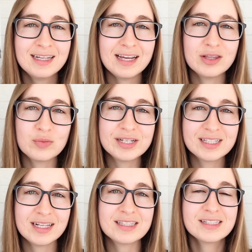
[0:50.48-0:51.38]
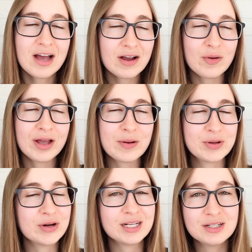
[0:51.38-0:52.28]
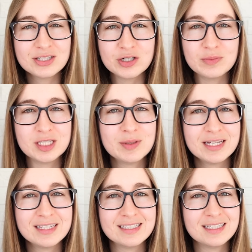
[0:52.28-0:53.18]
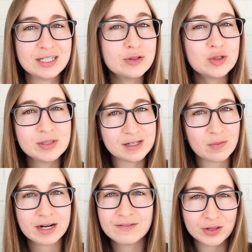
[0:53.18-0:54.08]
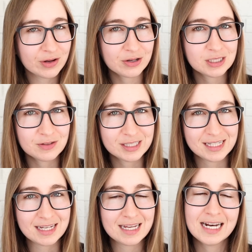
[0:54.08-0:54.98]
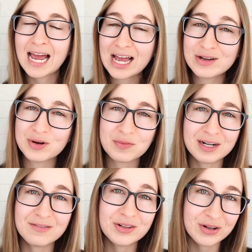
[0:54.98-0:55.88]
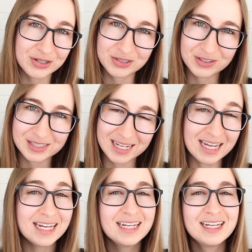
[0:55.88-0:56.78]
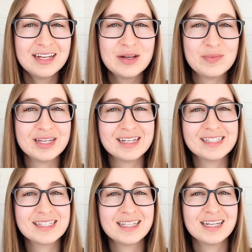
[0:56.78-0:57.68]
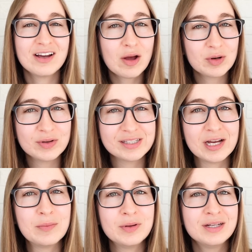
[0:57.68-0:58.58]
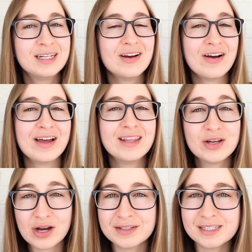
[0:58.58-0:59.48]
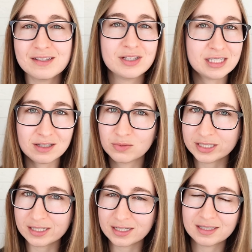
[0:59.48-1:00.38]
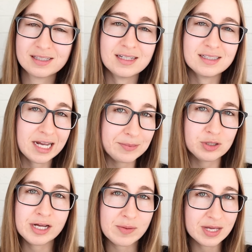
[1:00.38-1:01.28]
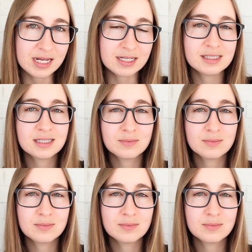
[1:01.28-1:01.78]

And the reason that's not going up here on YouTube is because YouTube is not ready for the controversy, and I am not ready for the controversy, because common wisdom on the causes of insulin resistance and type 2 diabetes